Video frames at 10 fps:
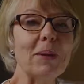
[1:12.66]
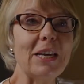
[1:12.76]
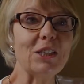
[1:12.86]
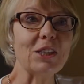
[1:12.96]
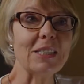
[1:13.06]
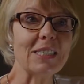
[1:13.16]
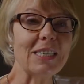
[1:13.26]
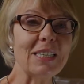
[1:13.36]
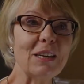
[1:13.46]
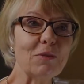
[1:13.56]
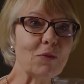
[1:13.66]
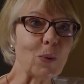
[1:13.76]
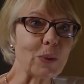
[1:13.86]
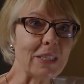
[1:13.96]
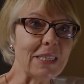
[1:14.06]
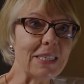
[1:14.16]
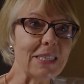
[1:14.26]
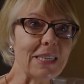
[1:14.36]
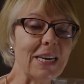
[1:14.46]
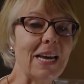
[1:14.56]
Patients in their 40s
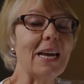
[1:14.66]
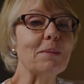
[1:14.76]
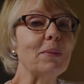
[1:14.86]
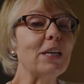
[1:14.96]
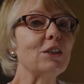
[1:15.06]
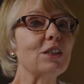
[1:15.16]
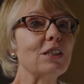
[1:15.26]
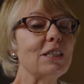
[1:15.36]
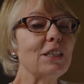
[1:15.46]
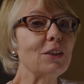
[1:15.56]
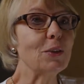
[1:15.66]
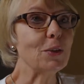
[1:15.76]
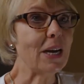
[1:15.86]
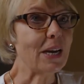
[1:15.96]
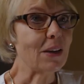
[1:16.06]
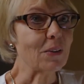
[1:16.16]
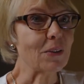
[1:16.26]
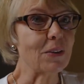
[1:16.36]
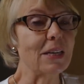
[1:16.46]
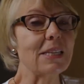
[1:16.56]
and patients in good health